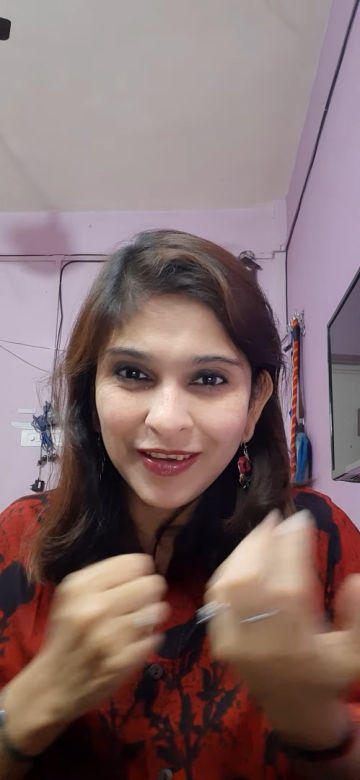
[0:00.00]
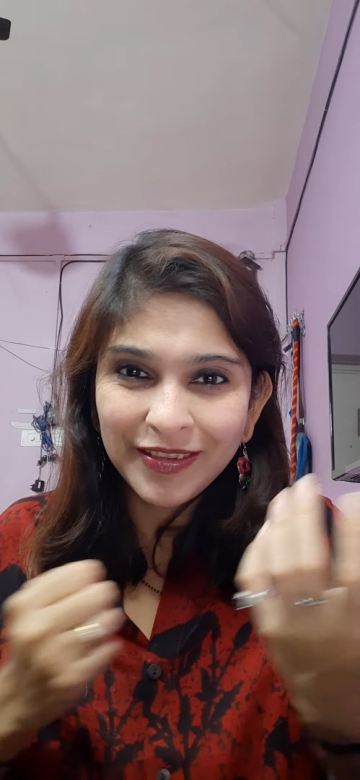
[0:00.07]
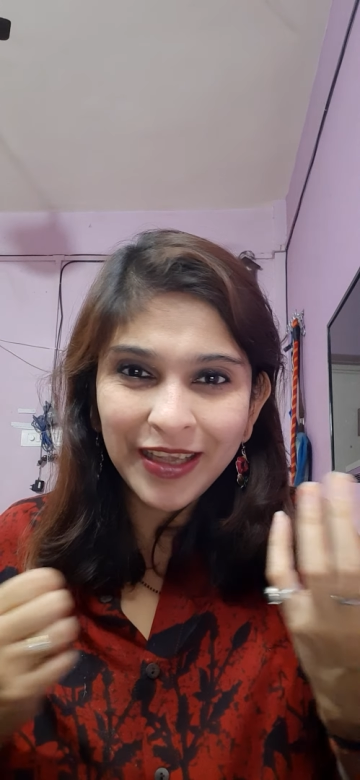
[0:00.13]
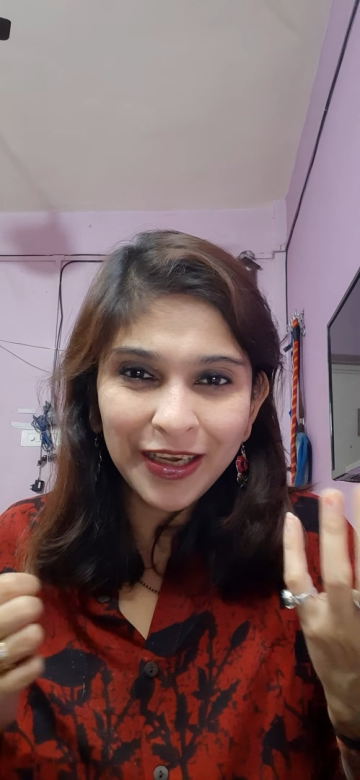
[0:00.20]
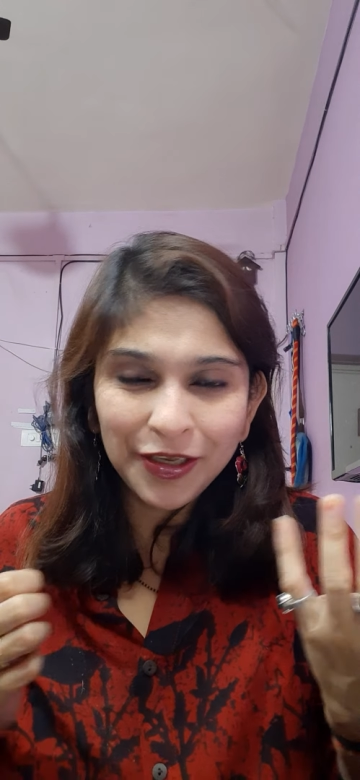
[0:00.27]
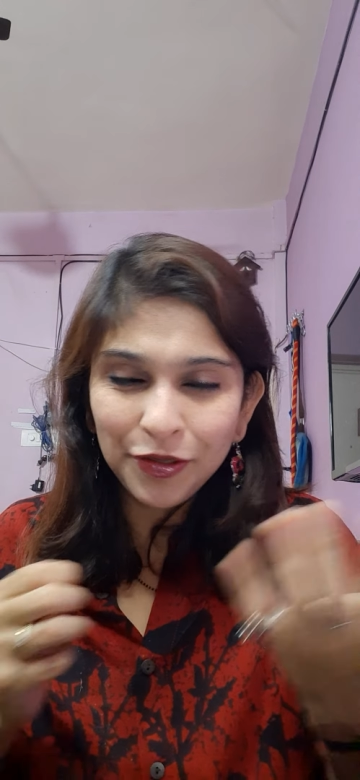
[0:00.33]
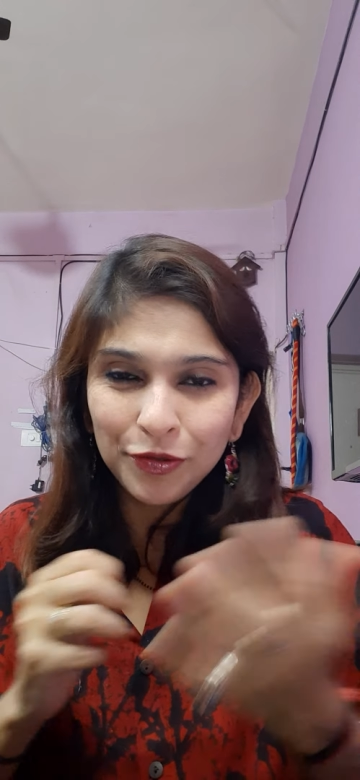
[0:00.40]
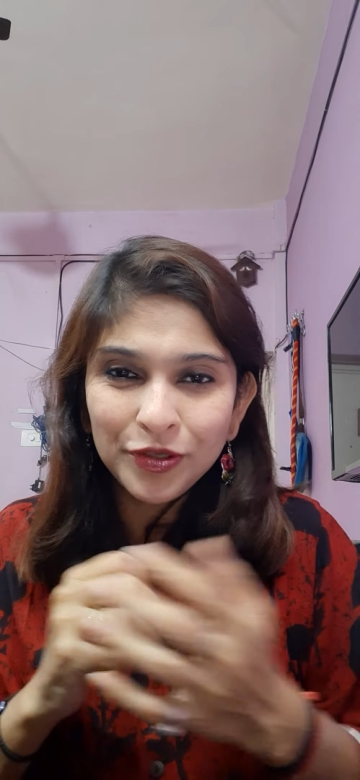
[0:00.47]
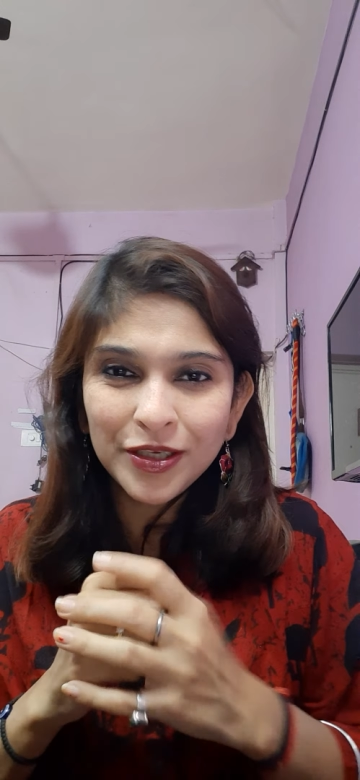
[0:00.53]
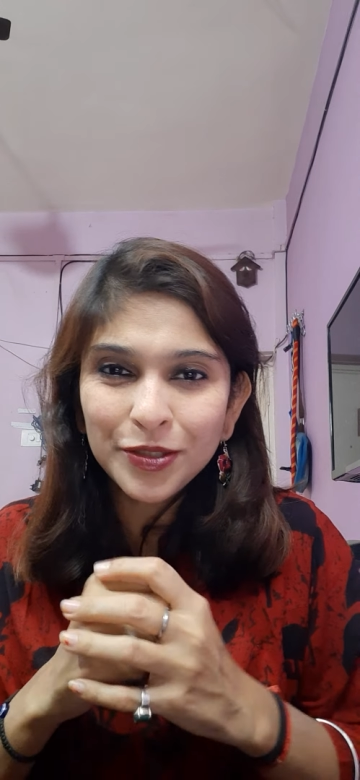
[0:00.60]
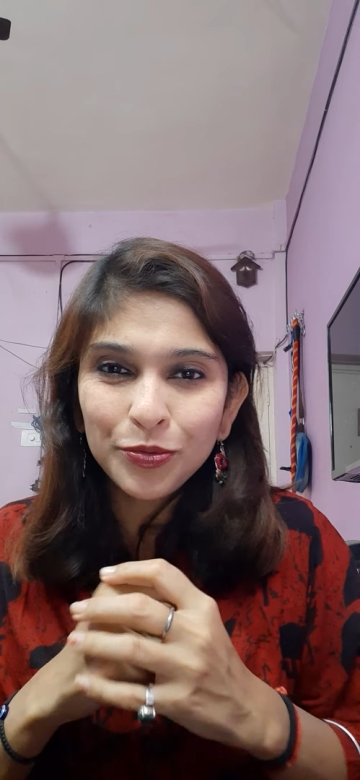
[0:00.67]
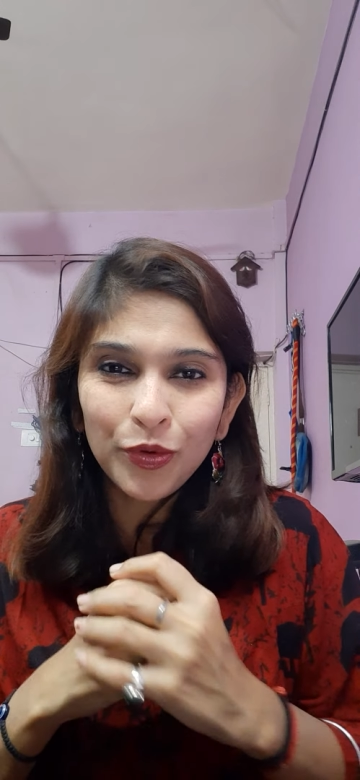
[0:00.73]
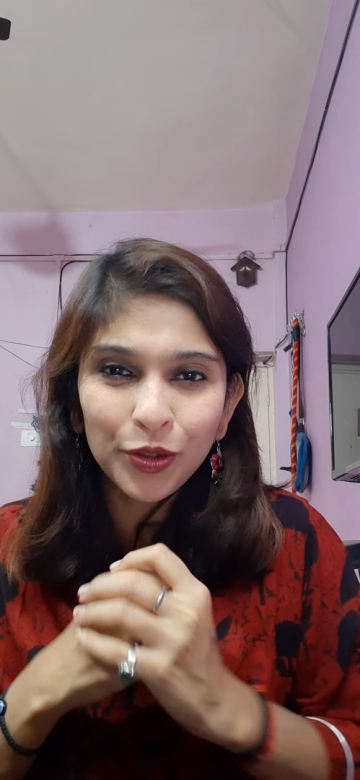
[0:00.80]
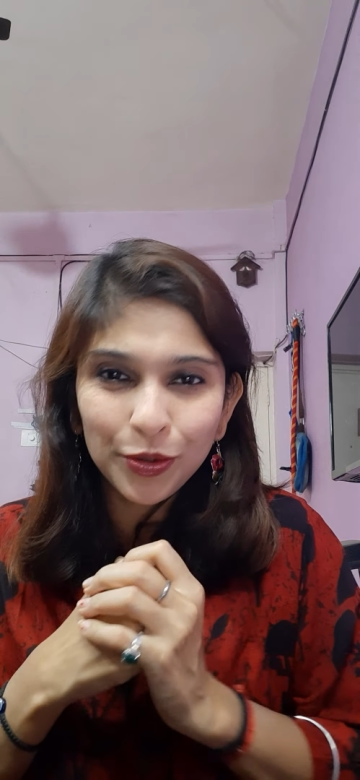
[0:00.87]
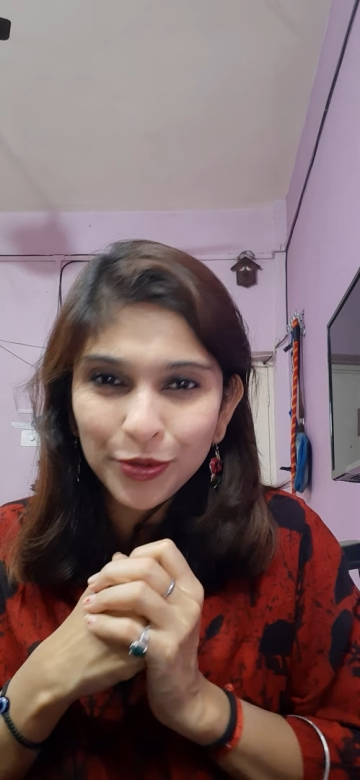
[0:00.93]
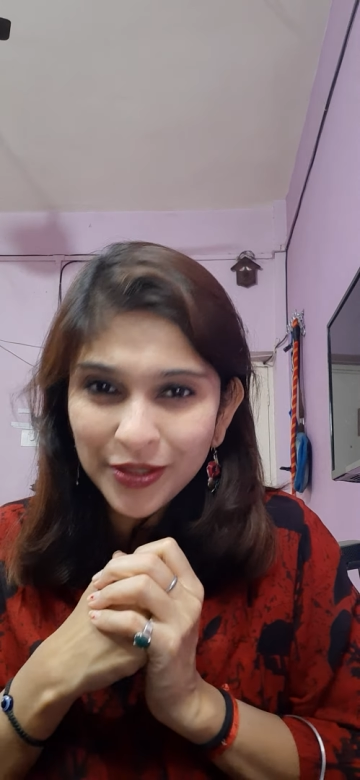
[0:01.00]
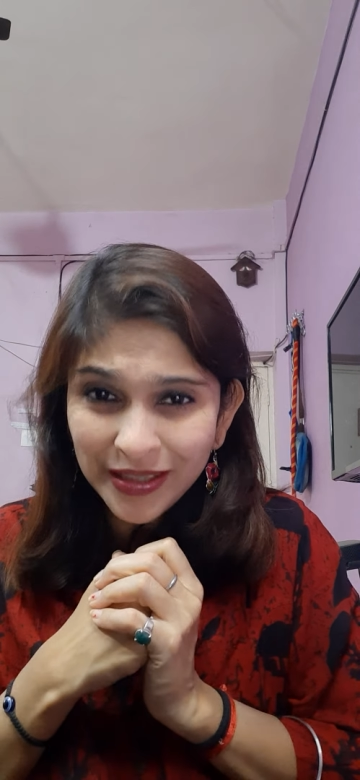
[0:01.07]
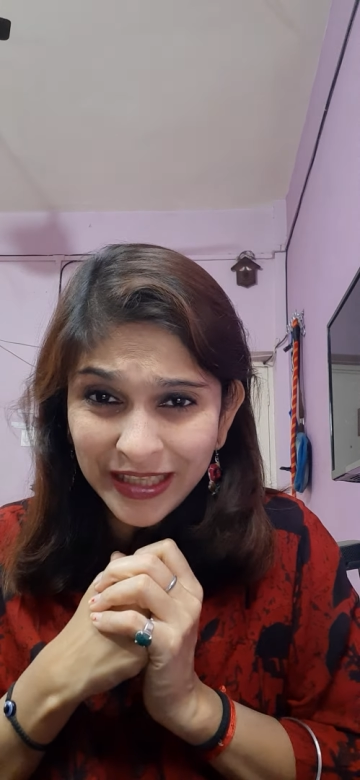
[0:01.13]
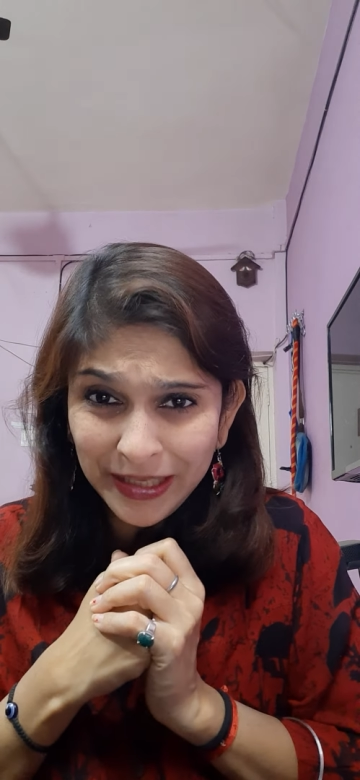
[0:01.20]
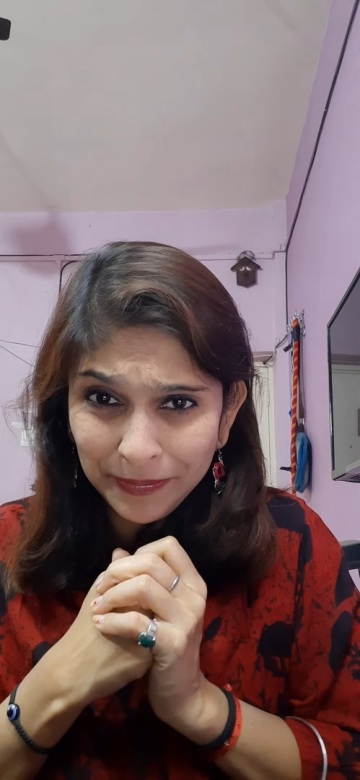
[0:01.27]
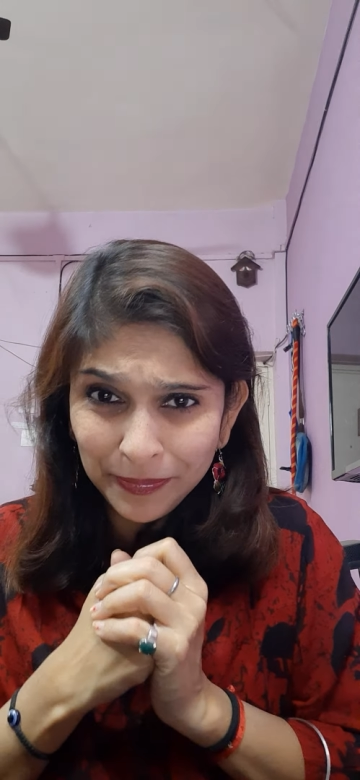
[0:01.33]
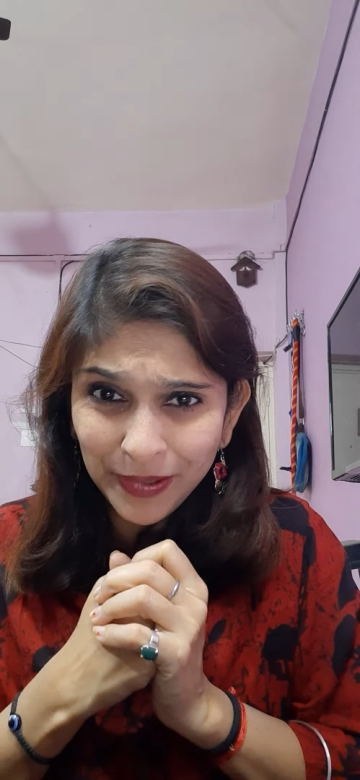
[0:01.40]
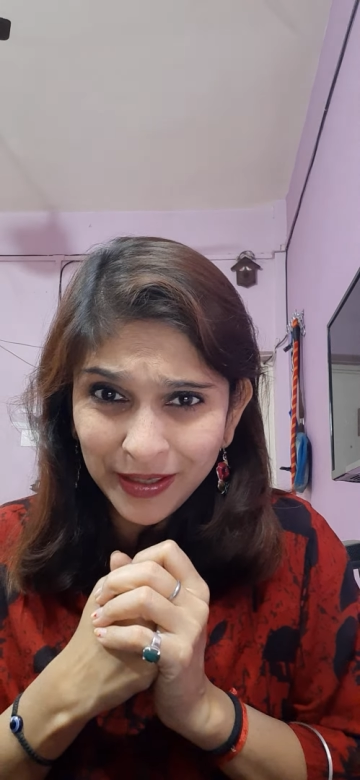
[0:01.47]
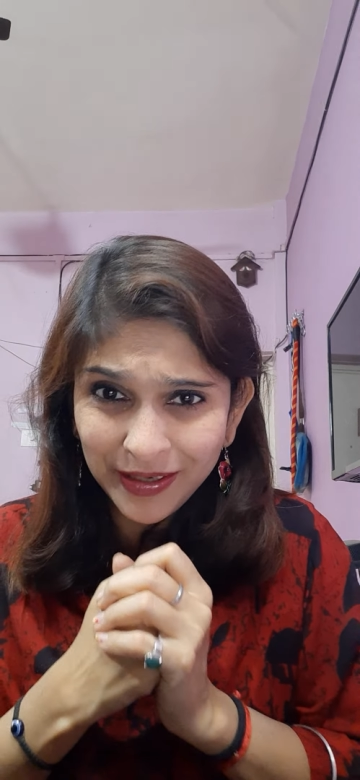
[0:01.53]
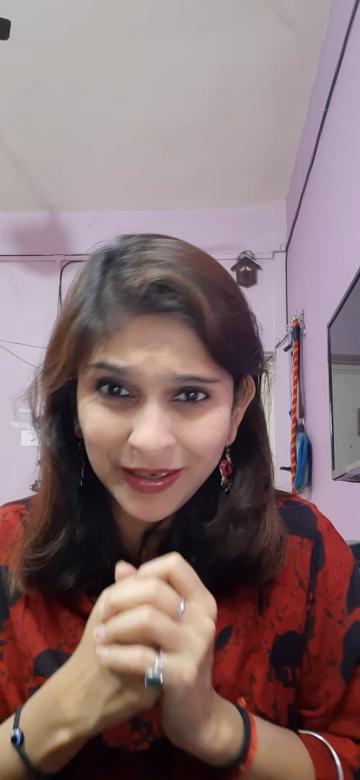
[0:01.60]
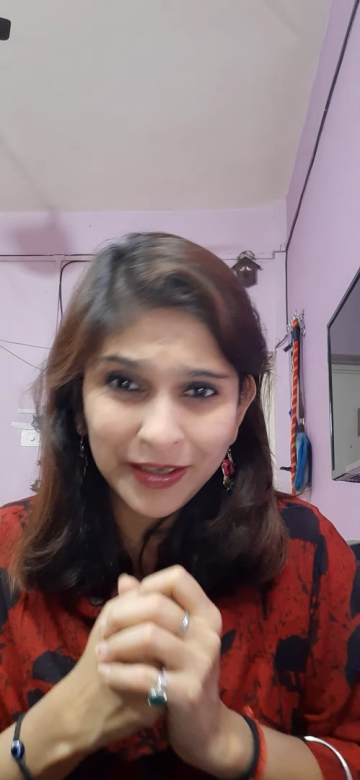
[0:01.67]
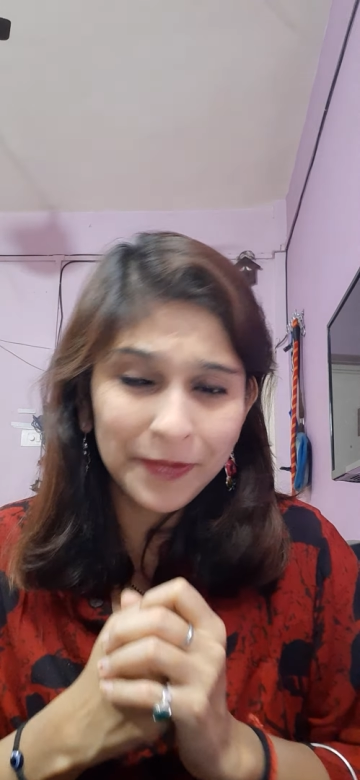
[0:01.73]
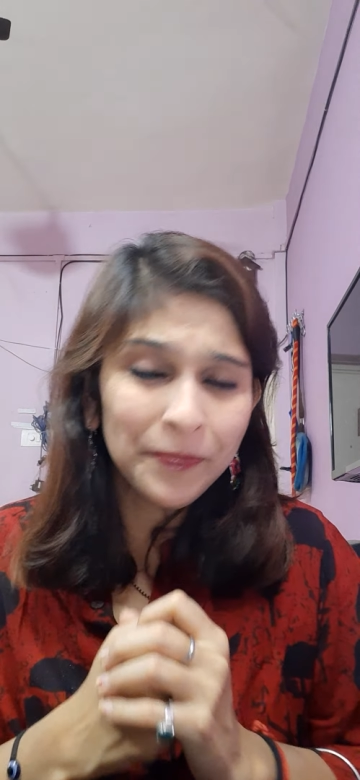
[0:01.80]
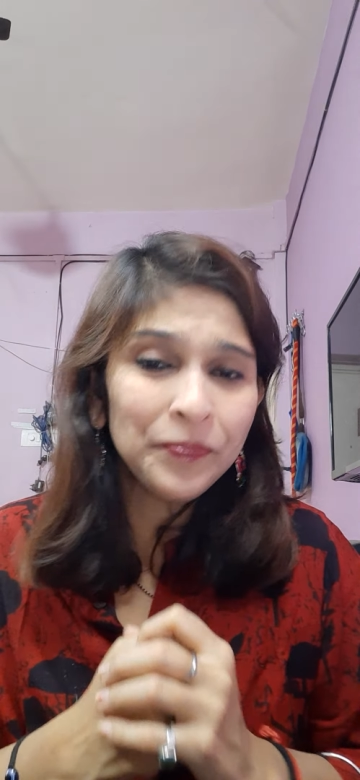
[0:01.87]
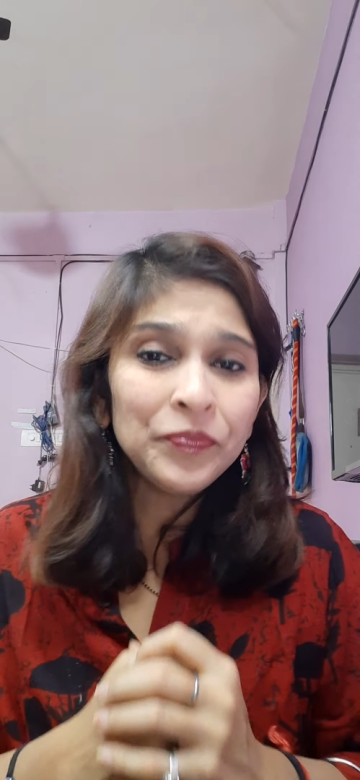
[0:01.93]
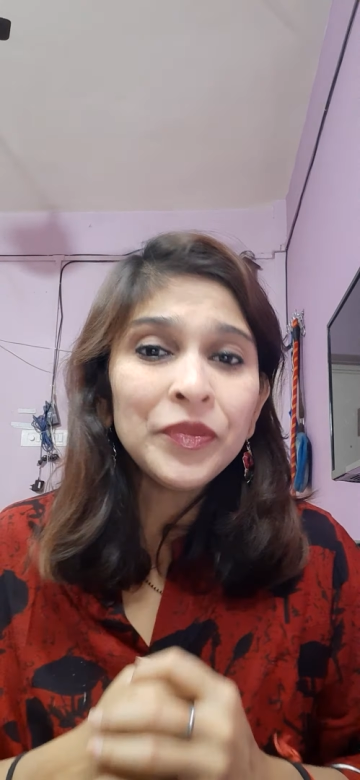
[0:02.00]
that you just want to sleep in it,